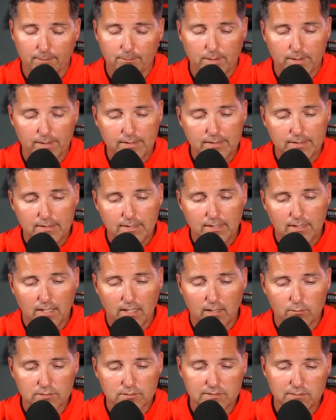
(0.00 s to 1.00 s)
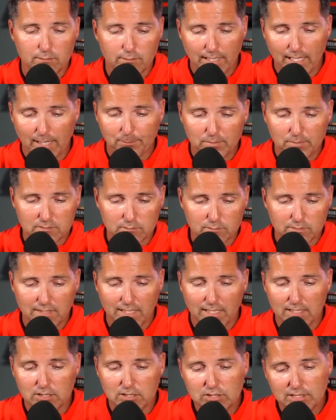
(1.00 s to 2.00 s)
But uh, we'll see what happens with
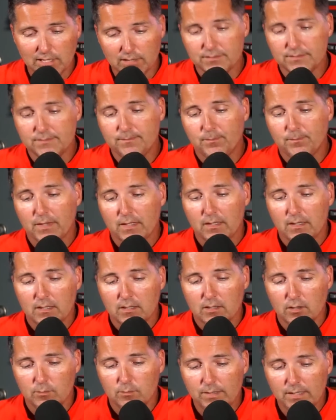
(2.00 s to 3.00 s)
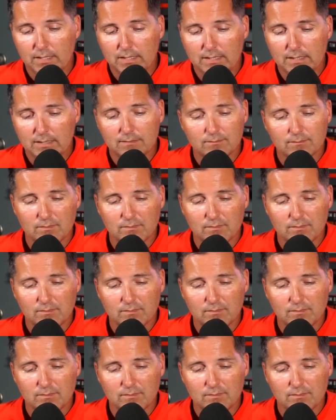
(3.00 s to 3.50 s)
Danny Shelton. Could be